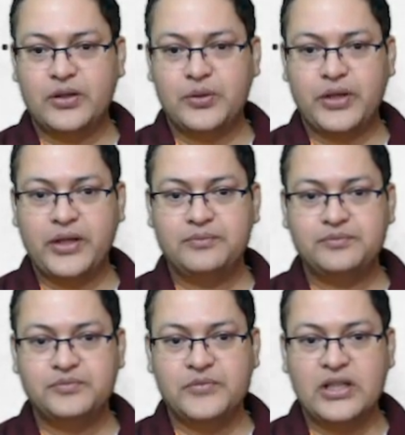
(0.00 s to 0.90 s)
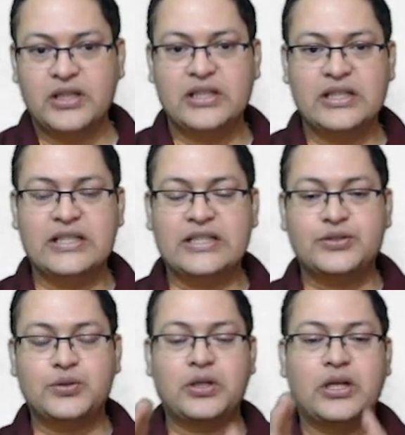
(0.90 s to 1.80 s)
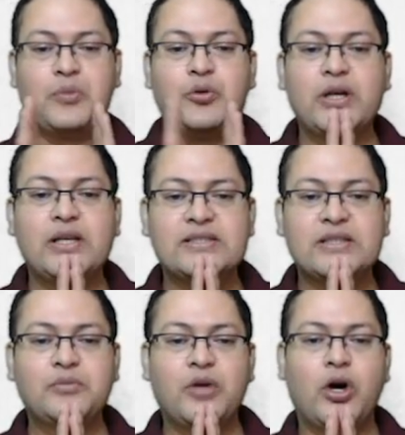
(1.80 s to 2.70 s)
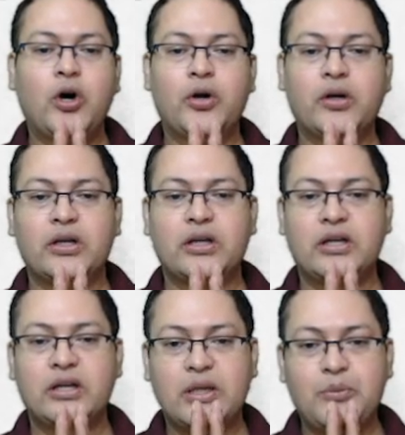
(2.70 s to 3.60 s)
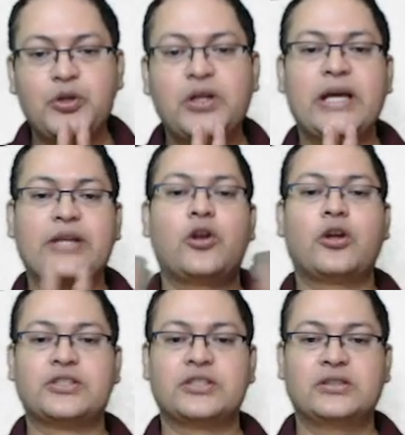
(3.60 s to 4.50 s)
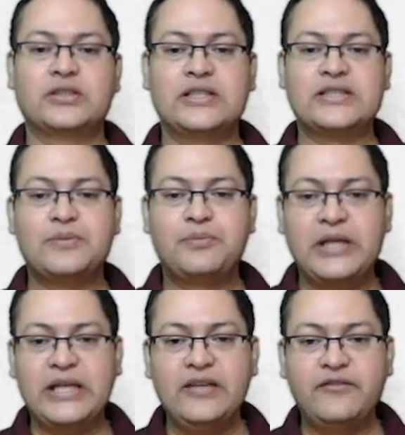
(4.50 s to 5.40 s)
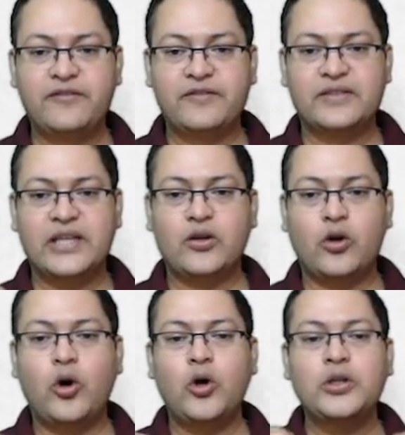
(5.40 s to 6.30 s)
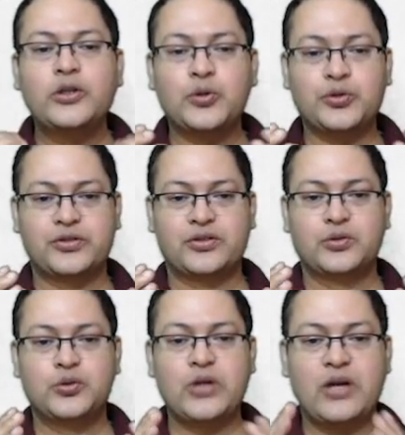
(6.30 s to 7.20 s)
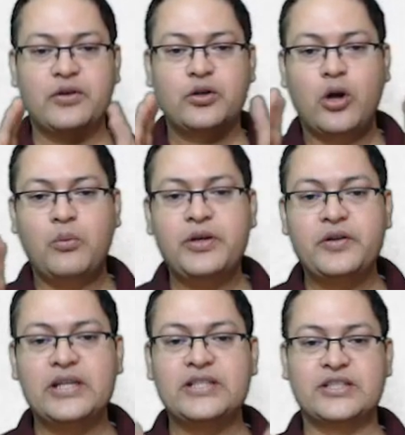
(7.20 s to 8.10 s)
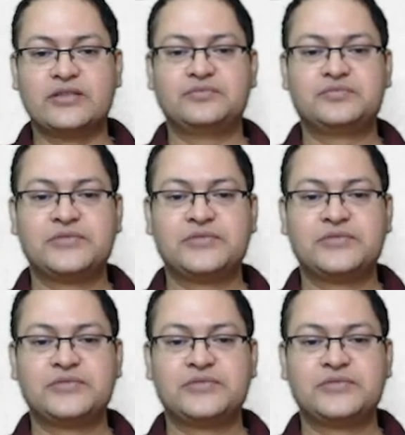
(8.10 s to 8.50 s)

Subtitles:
Okay, so, communalism or communal ideology is a belief that all those who have a common religion